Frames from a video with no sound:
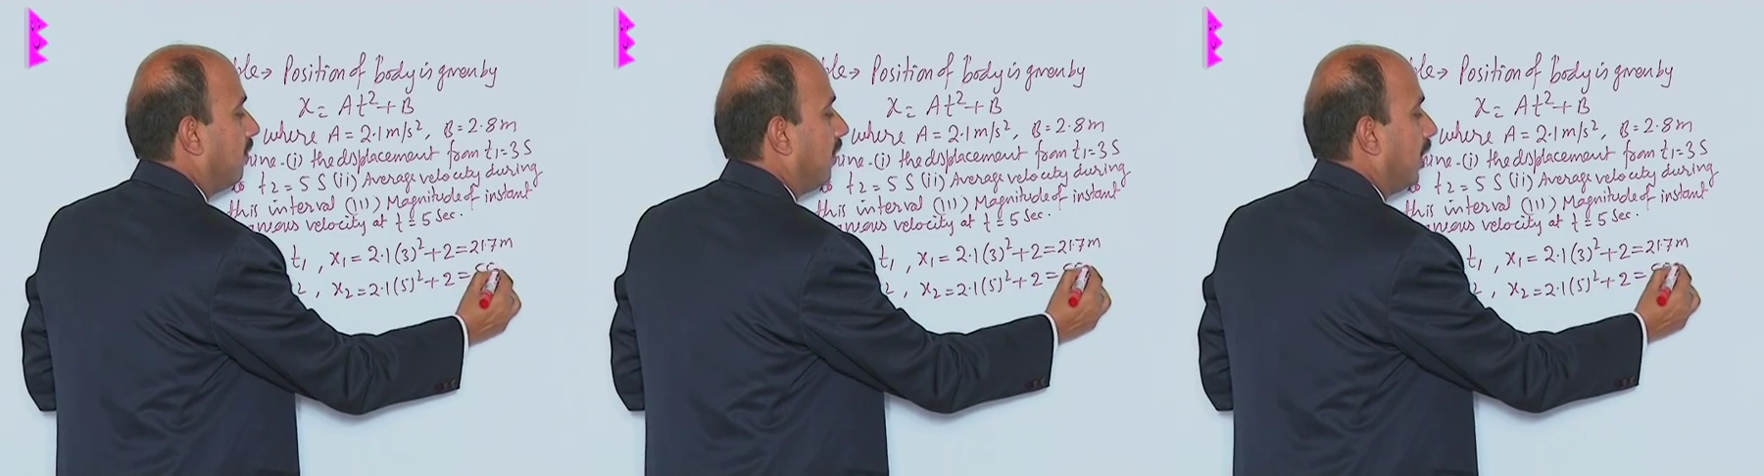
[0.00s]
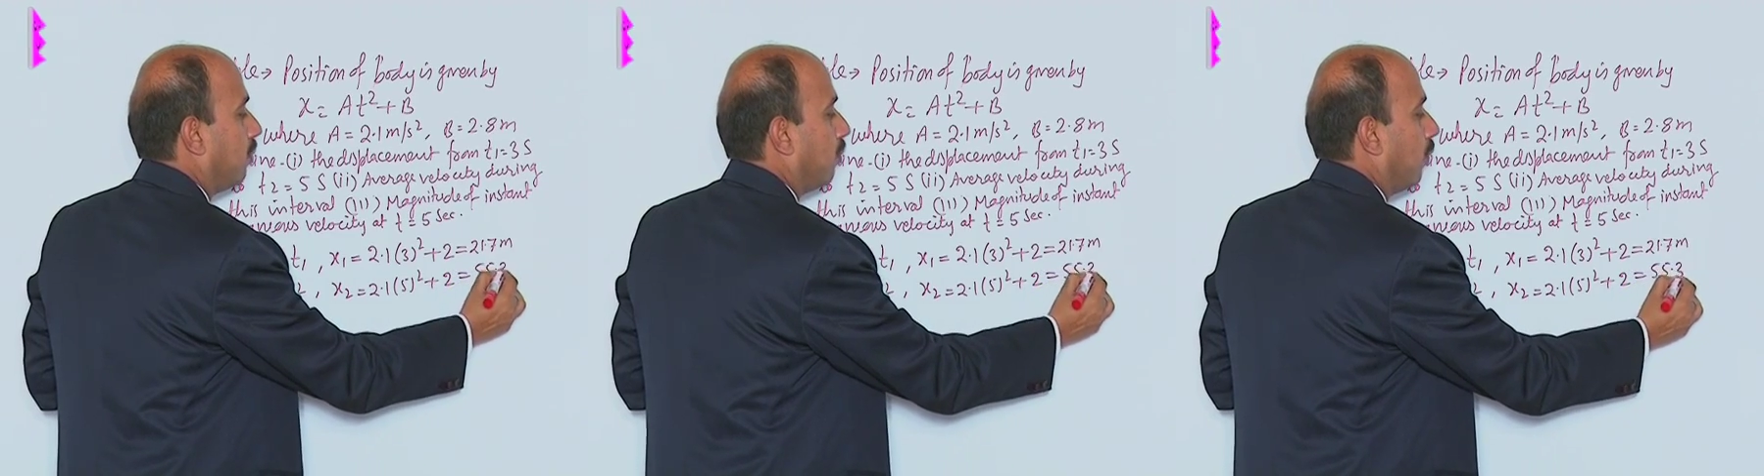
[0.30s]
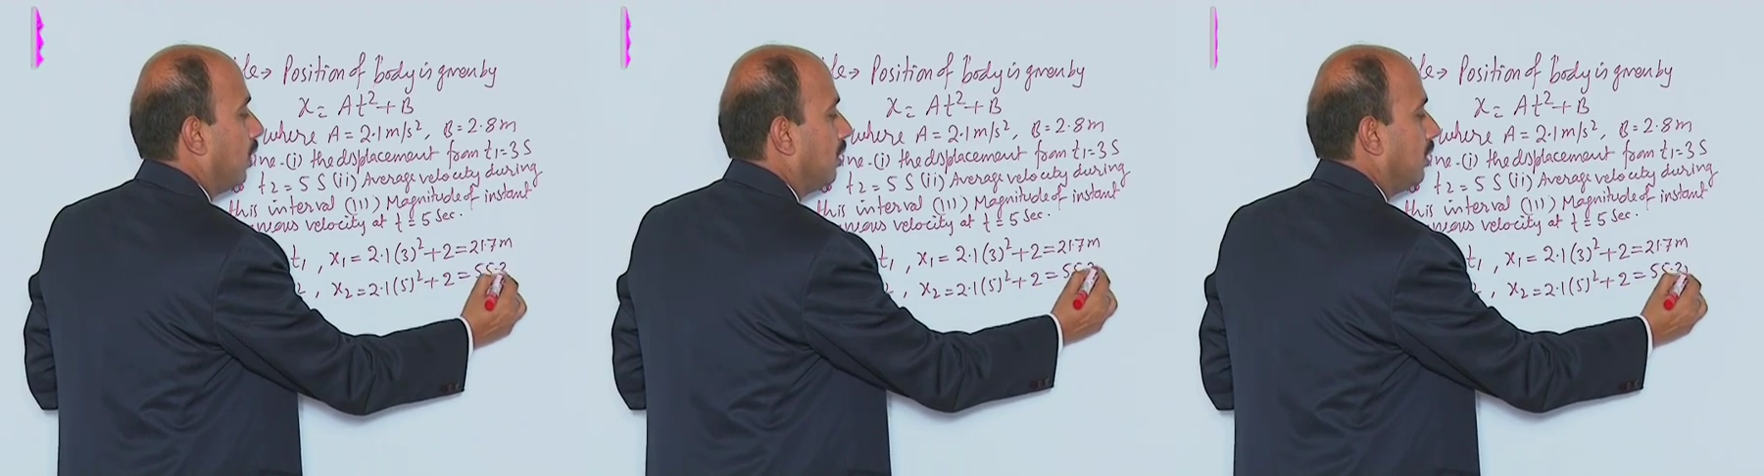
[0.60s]

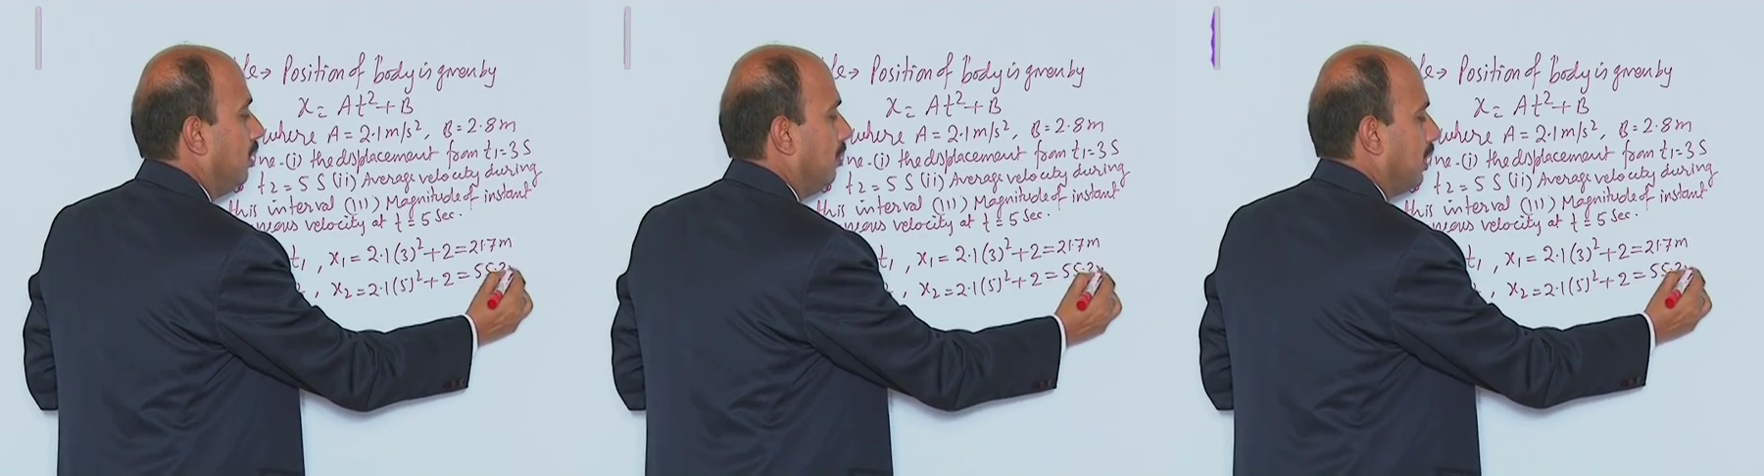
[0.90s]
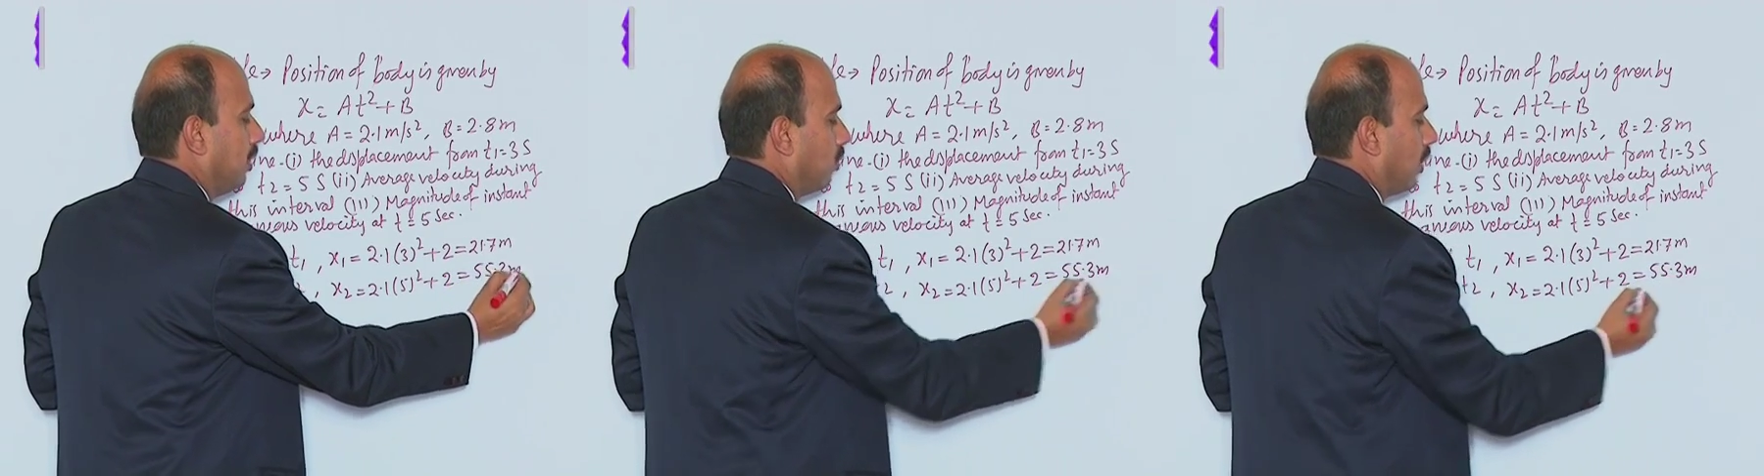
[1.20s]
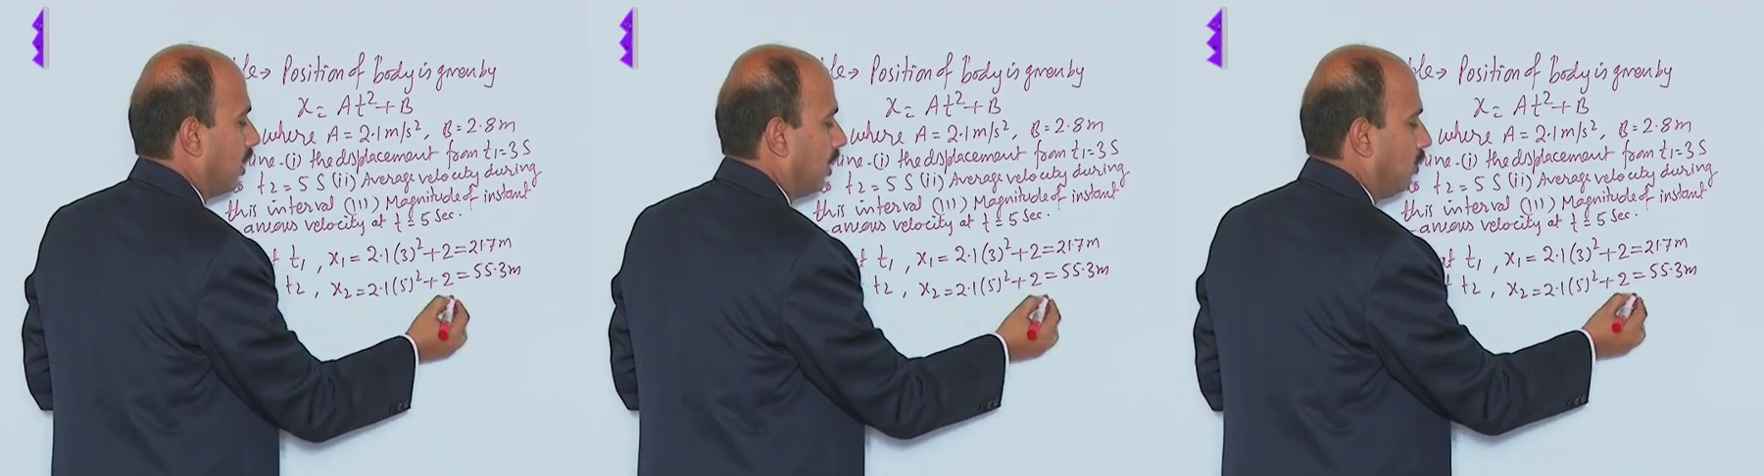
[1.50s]
5.3 meter you
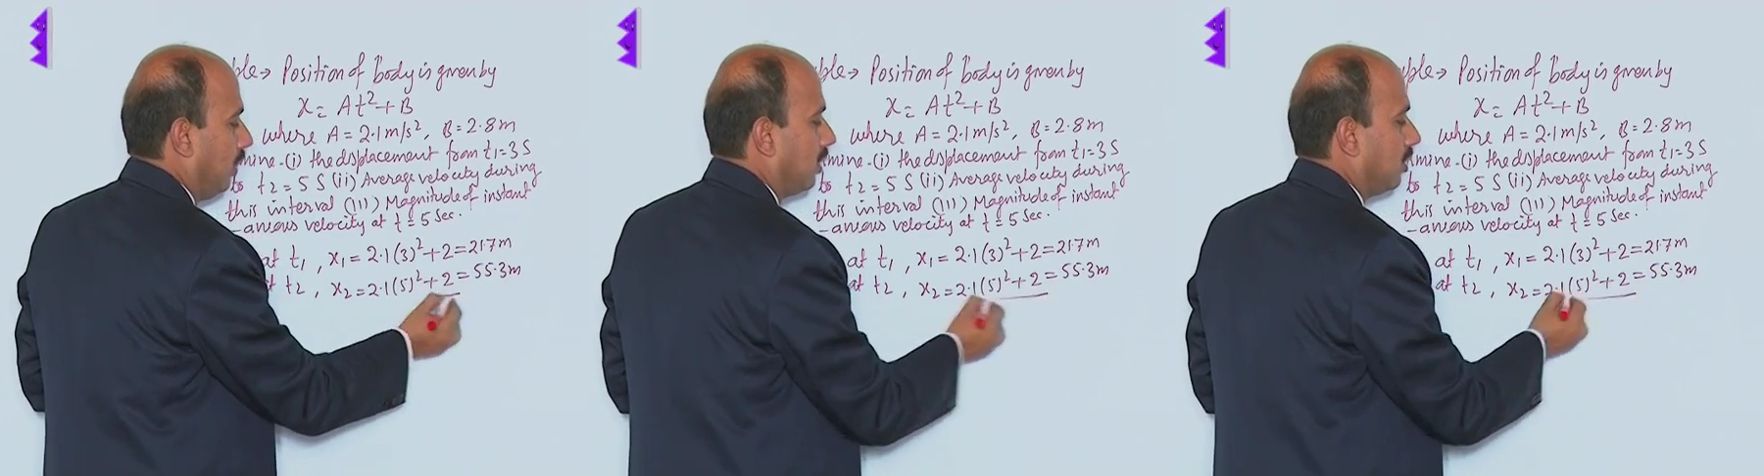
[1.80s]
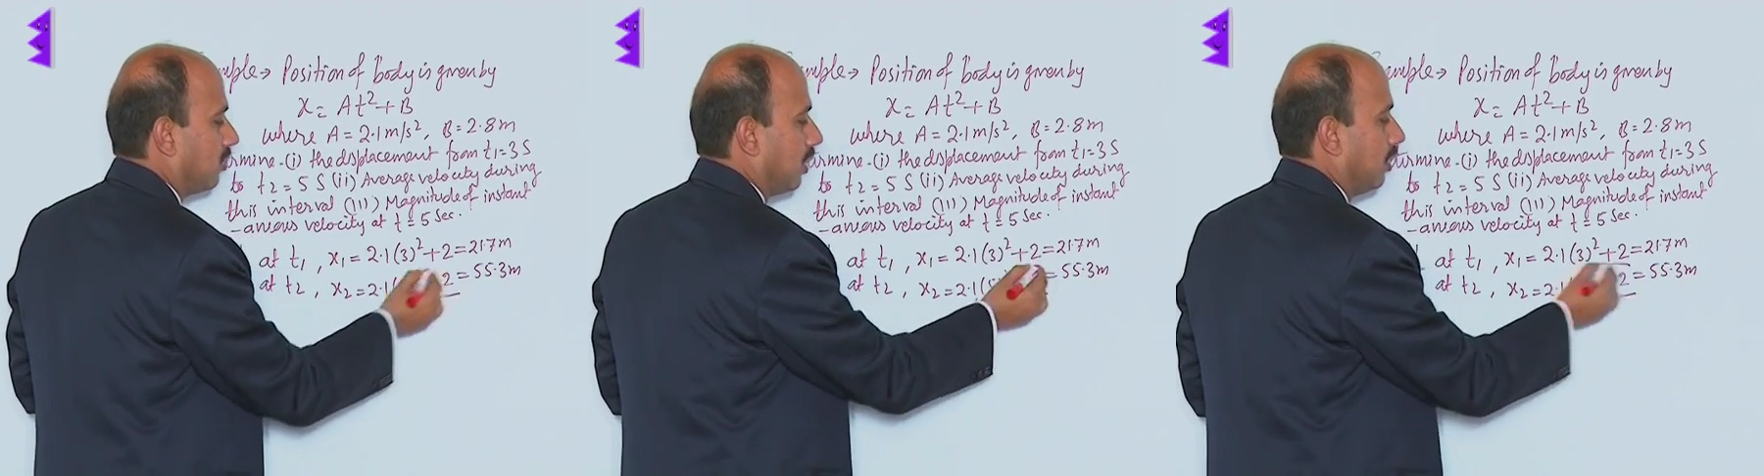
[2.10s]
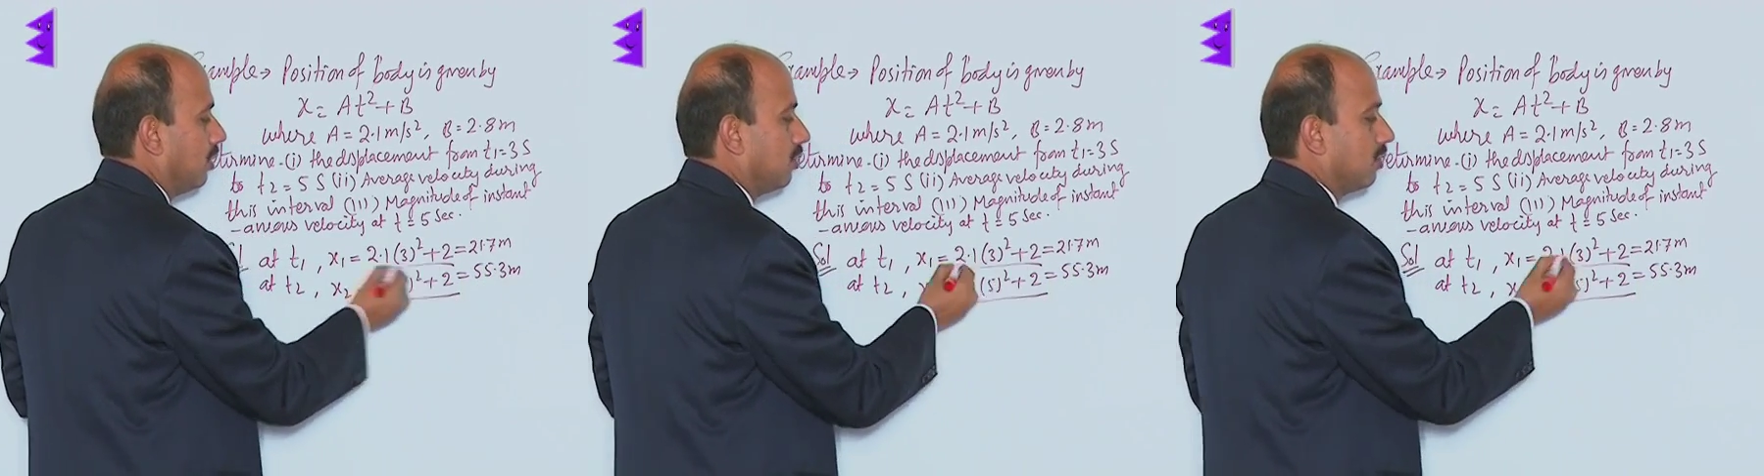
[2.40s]
can calculate this
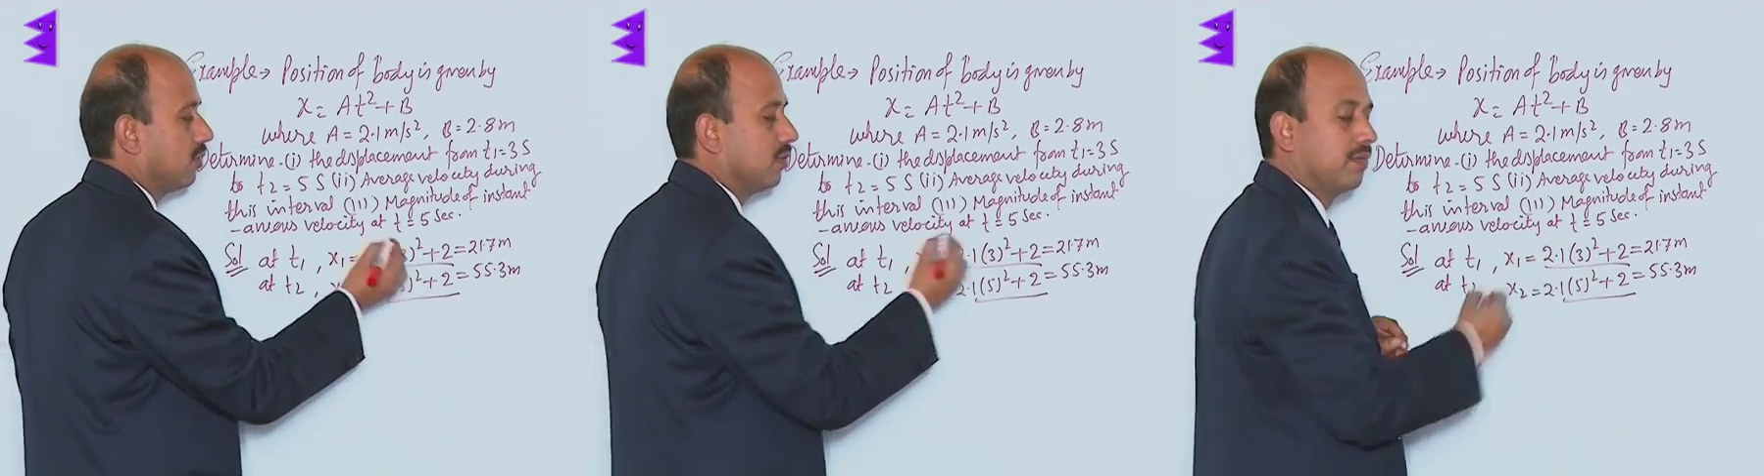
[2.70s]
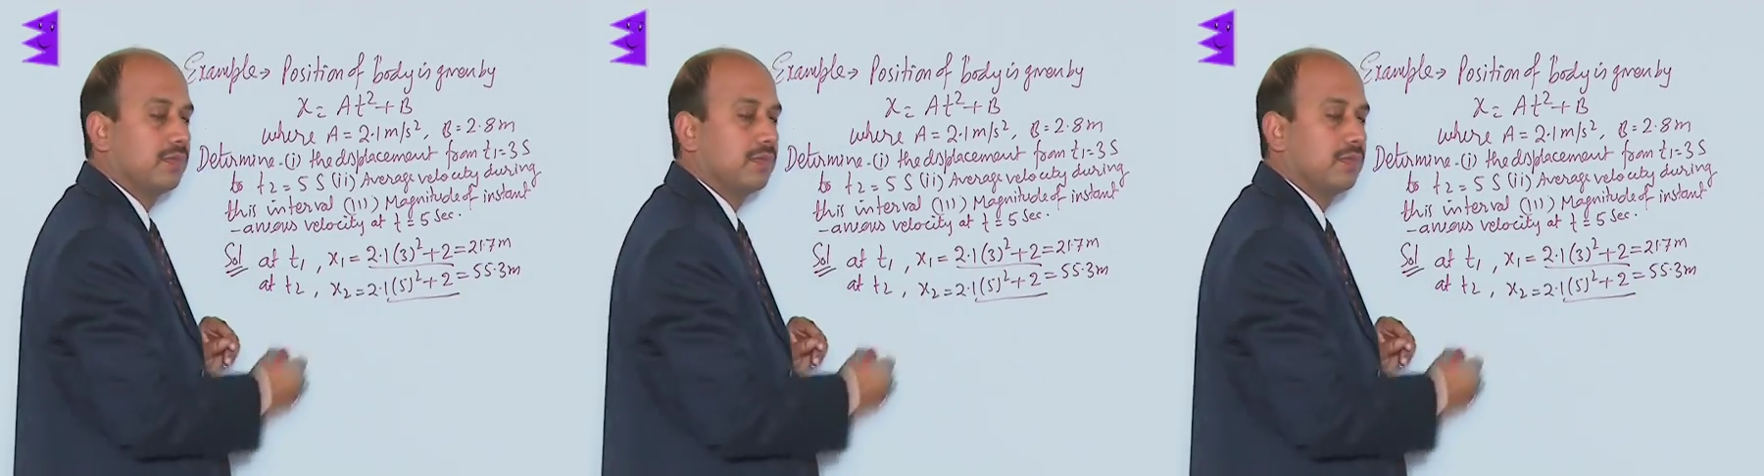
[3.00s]
and this.